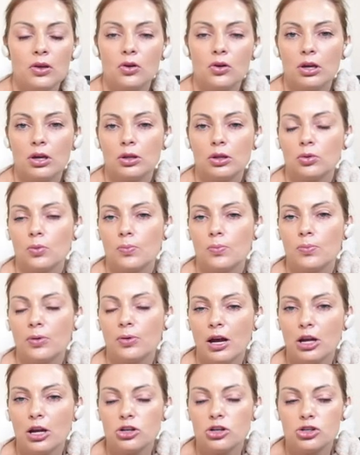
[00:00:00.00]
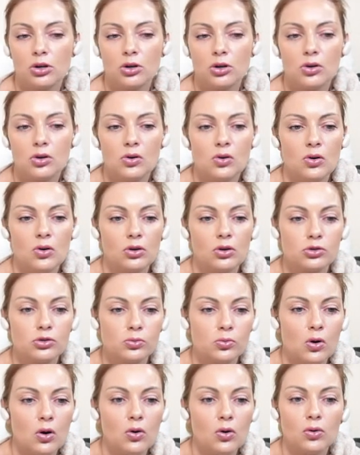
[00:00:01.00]
You can do pressure cook,
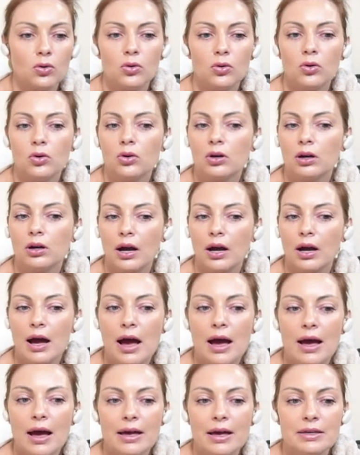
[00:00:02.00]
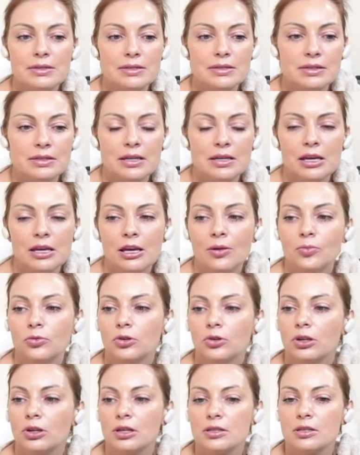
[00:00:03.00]
slow cook, rice,
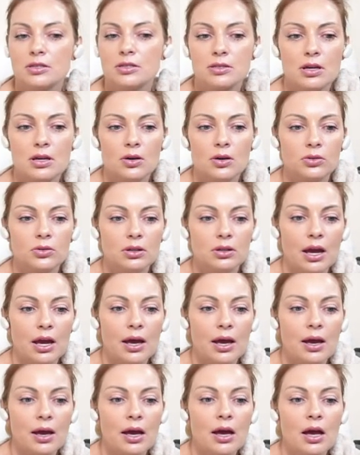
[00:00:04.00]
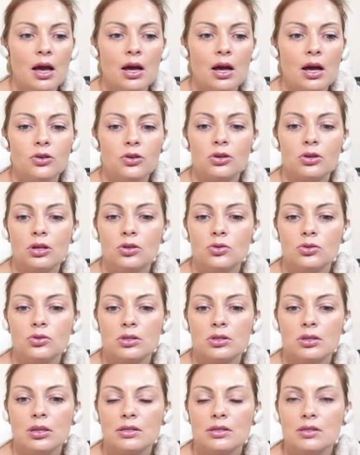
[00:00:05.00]
steam, you can saute, you can
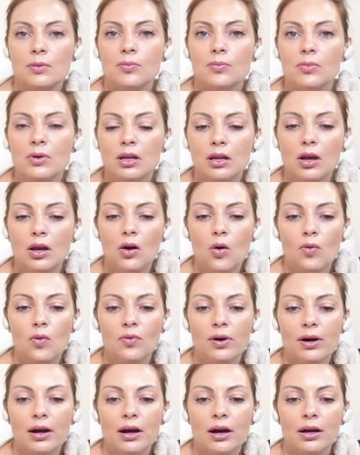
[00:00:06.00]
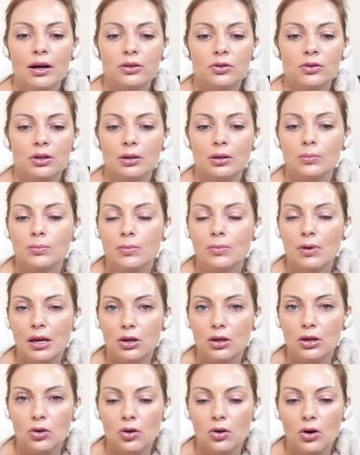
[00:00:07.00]
use it as a mini oven, you can
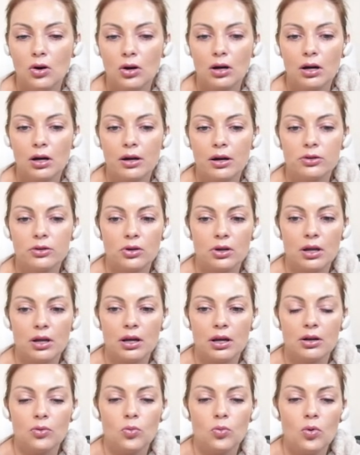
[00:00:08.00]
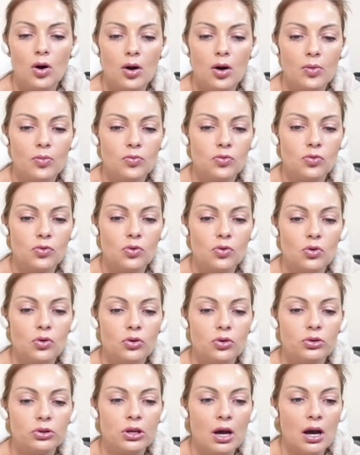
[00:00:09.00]
make yogurt, you can warm
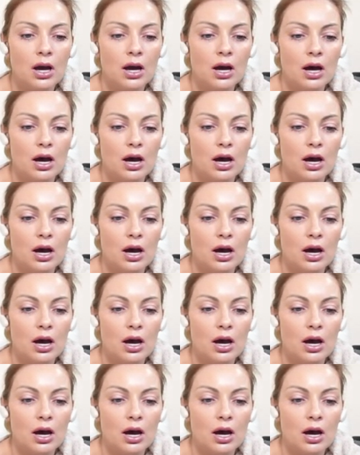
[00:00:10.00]
food,